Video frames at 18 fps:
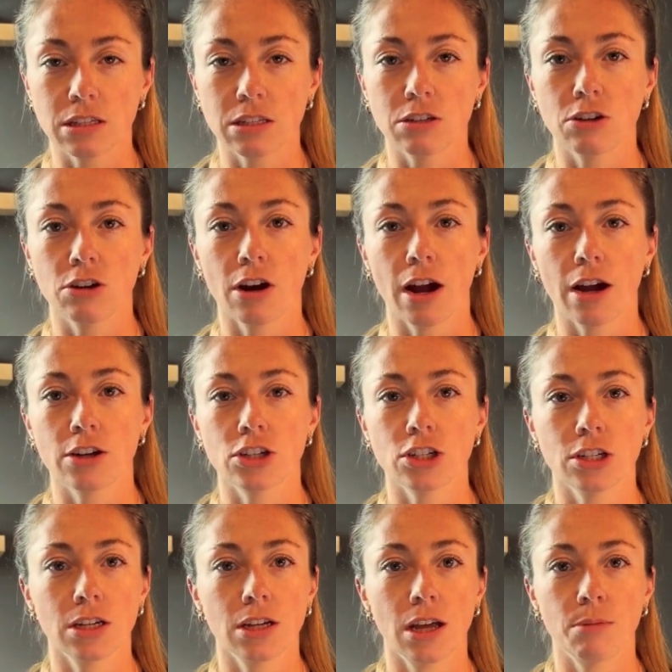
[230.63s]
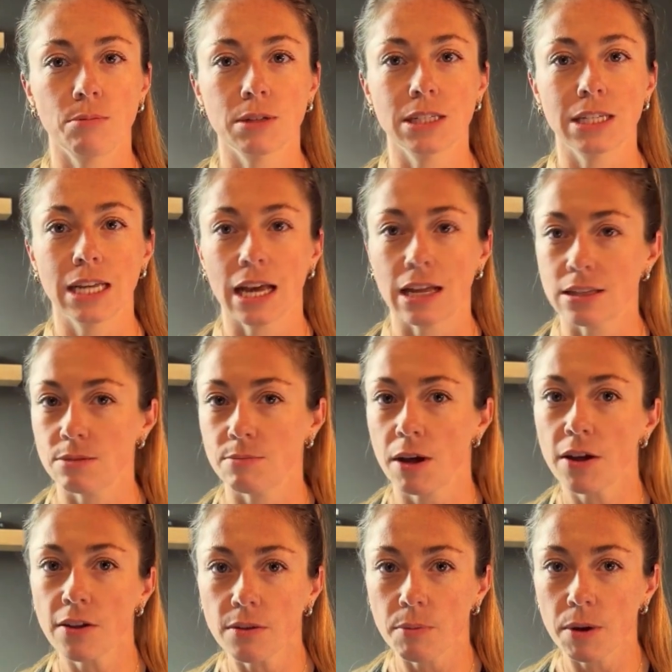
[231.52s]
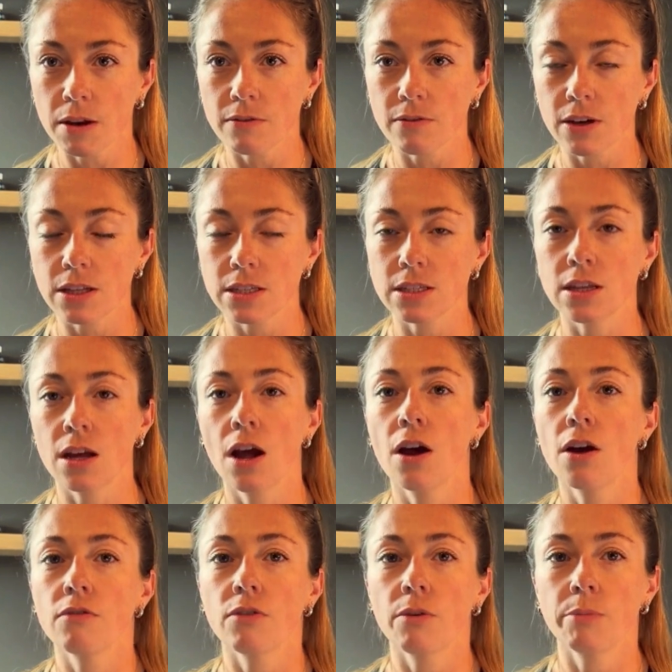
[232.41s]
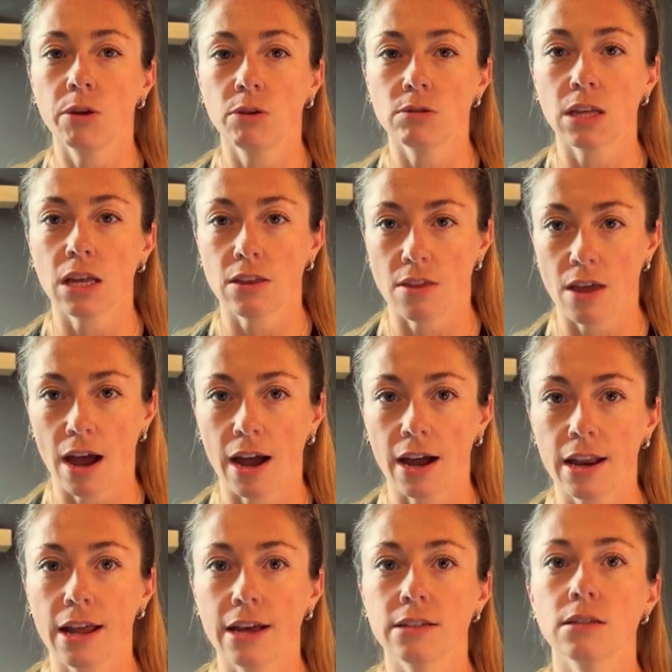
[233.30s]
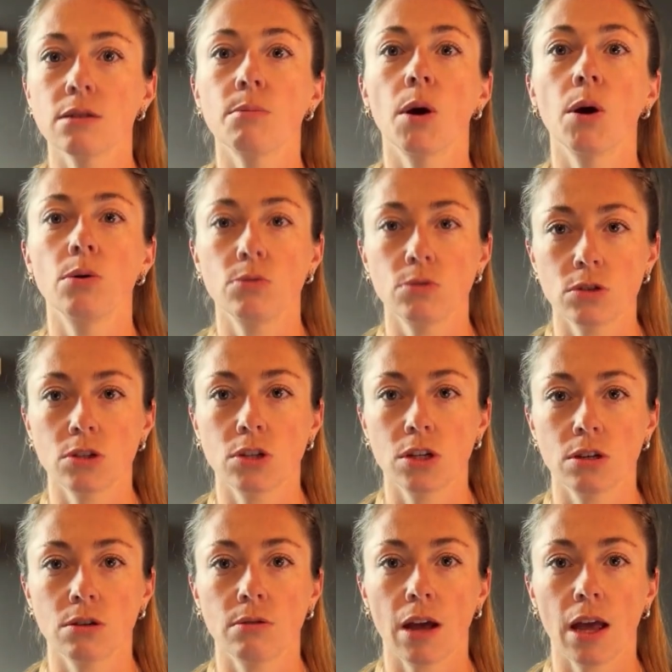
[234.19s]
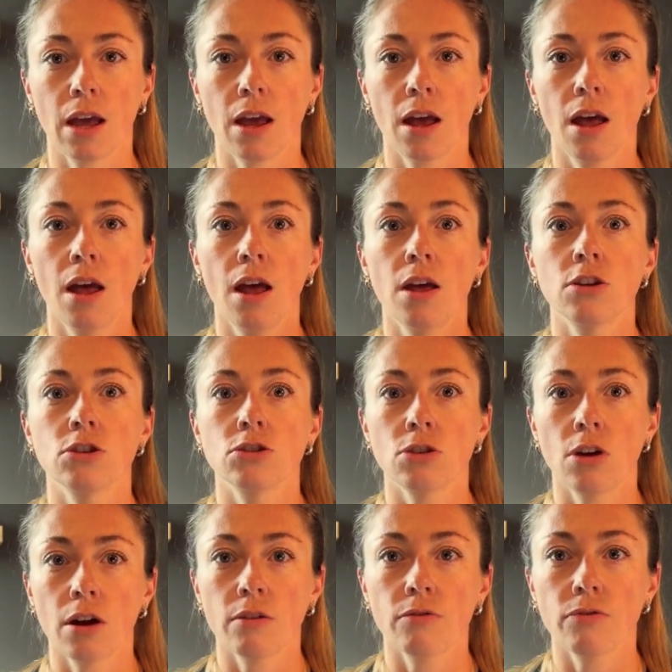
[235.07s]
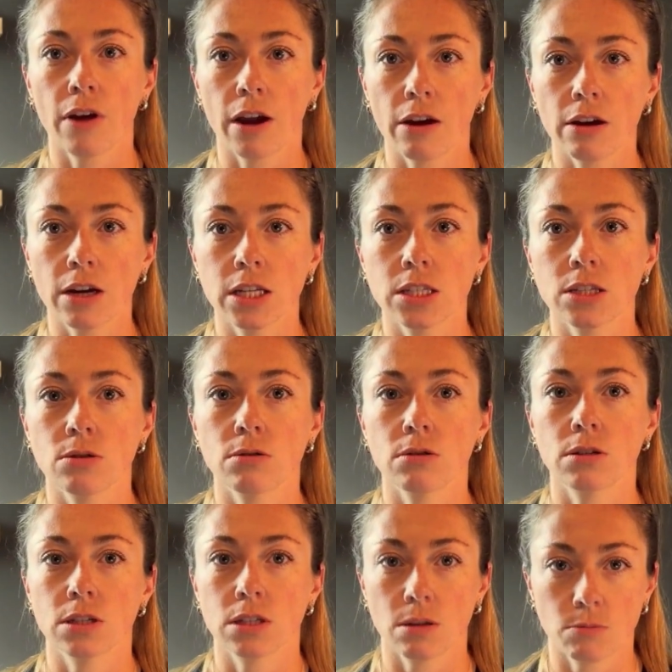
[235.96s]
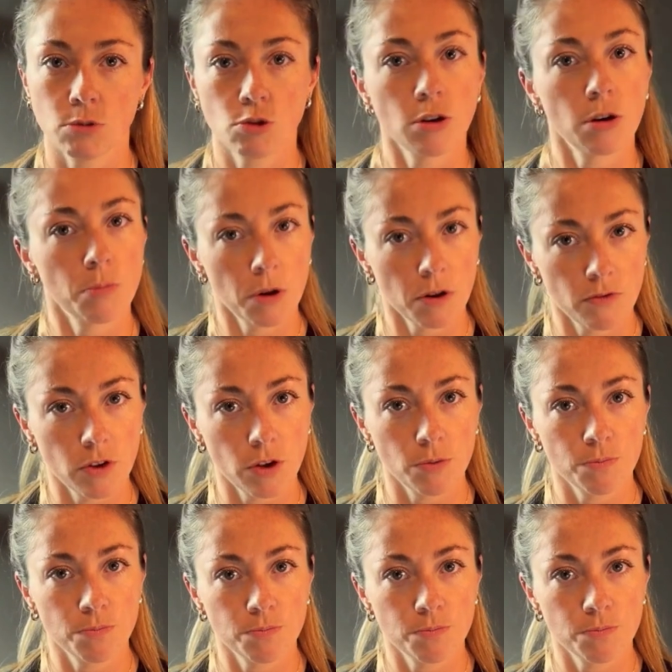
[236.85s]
So you're actually able to get some health benefits from using that as opposed to a strong fragrance or some sort of perfume.